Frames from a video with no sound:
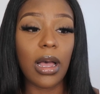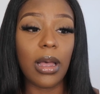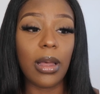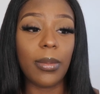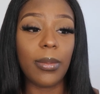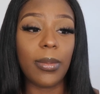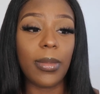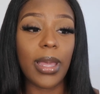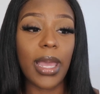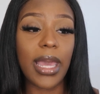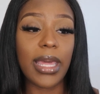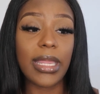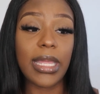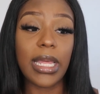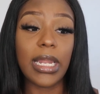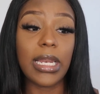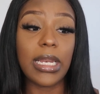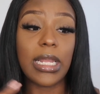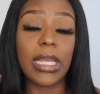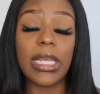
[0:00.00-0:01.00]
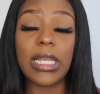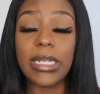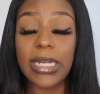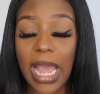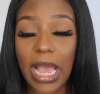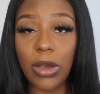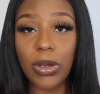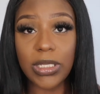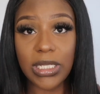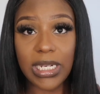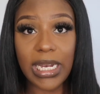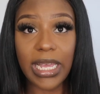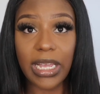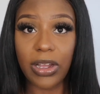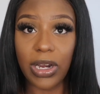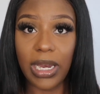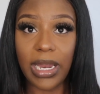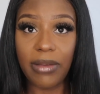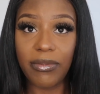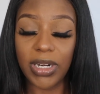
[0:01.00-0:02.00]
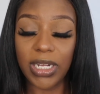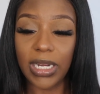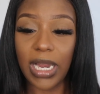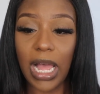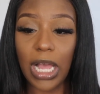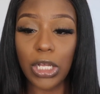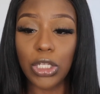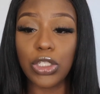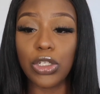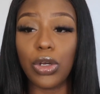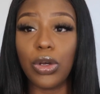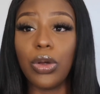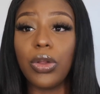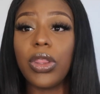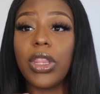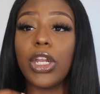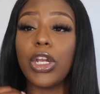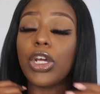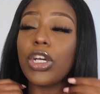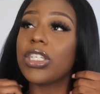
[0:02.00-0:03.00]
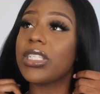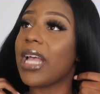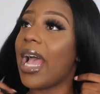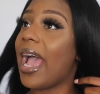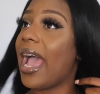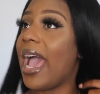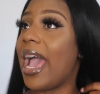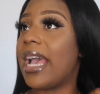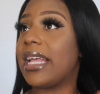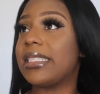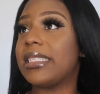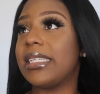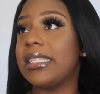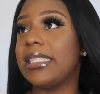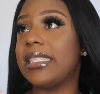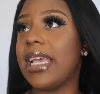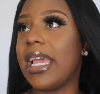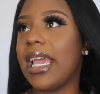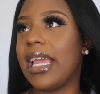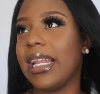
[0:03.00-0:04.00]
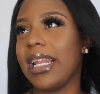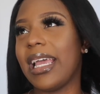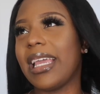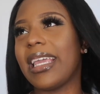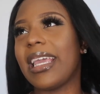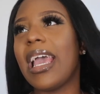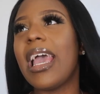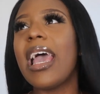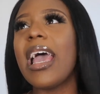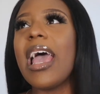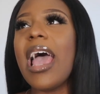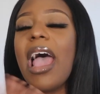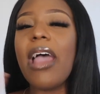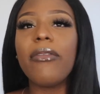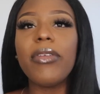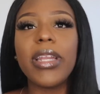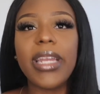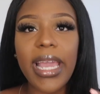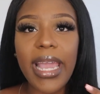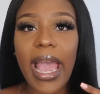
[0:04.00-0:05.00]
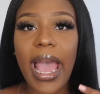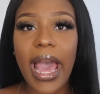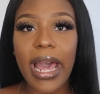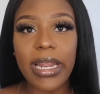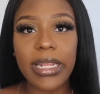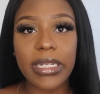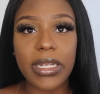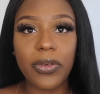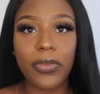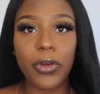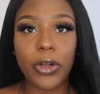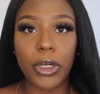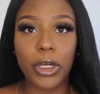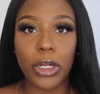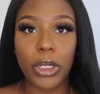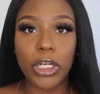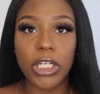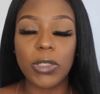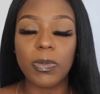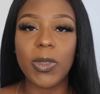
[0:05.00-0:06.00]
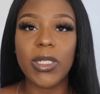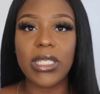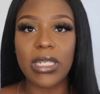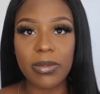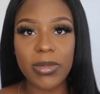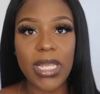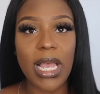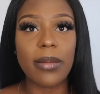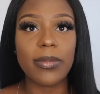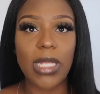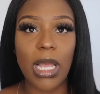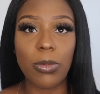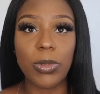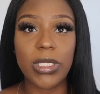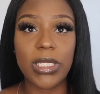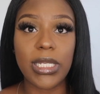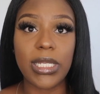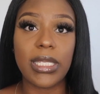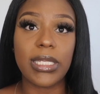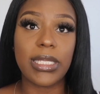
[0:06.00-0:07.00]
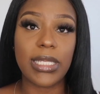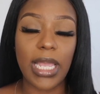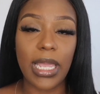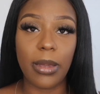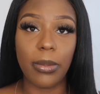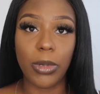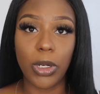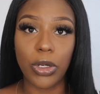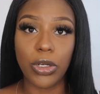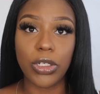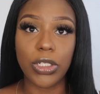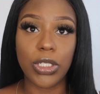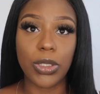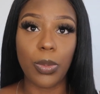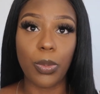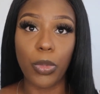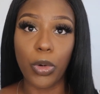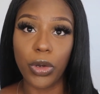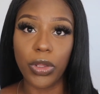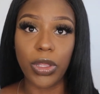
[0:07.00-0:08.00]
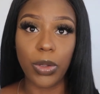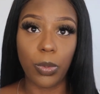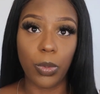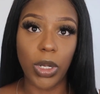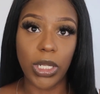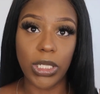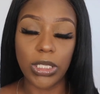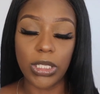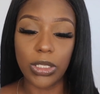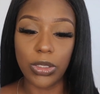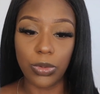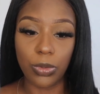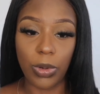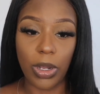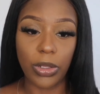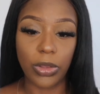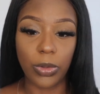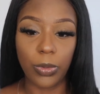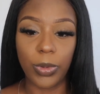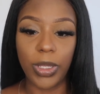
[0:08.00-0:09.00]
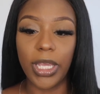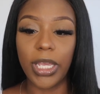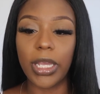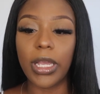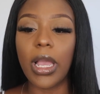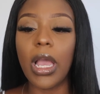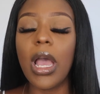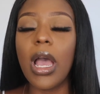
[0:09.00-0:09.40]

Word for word: um, and then now it's like 11 o'clock so the nurse i had today like every day i had a different nurse but sometimes i would see the same nurse more than once throughout the week